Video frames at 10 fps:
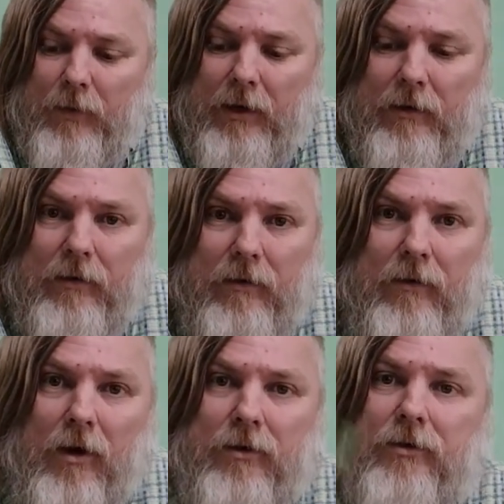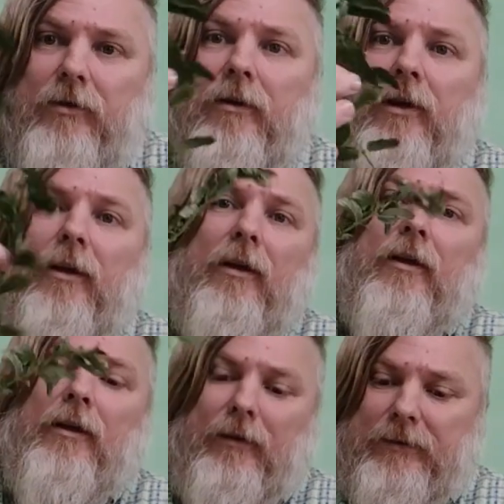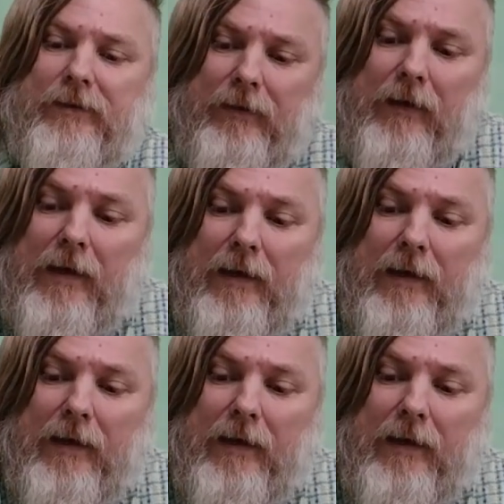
my garden. You see.